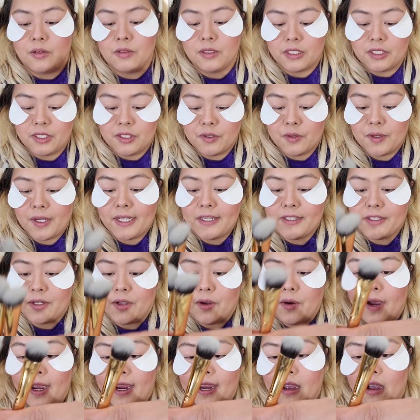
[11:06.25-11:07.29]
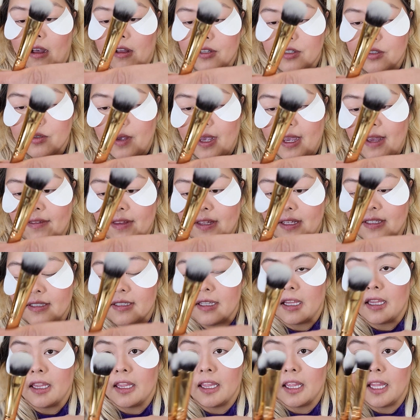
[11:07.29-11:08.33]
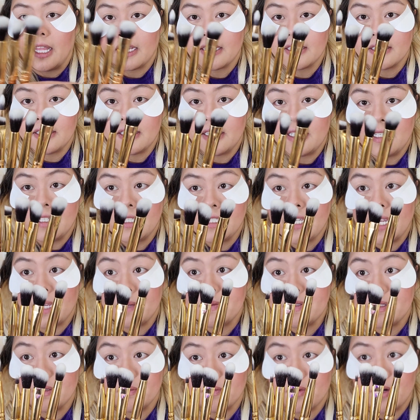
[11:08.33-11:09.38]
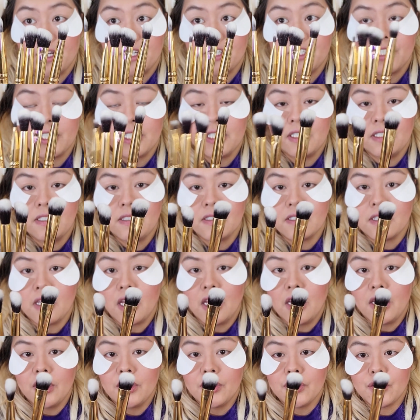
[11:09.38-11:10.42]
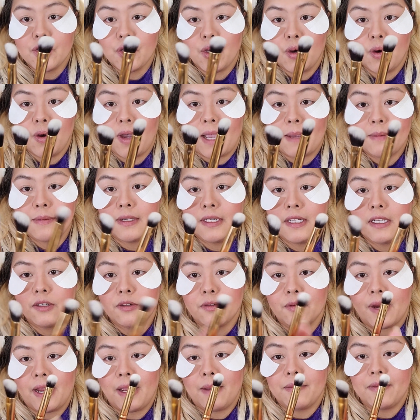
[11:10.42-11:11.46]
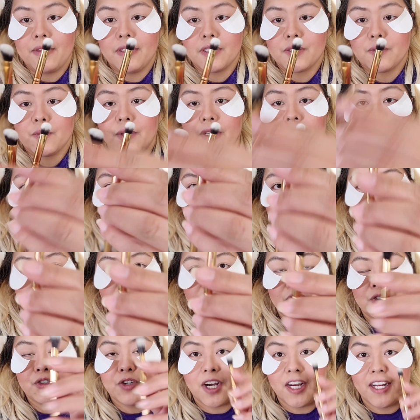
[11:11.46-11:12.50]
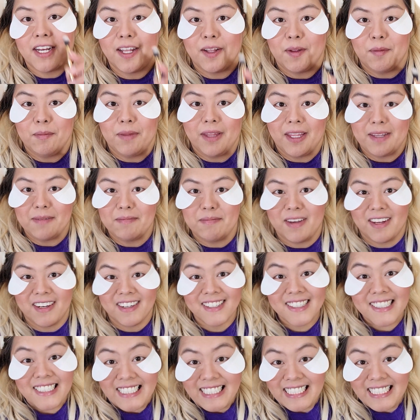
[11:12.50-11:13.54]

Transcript: just so you guys know, I also have these luxy types of brushes. So I'm gonna grab this one here to try and help blend better.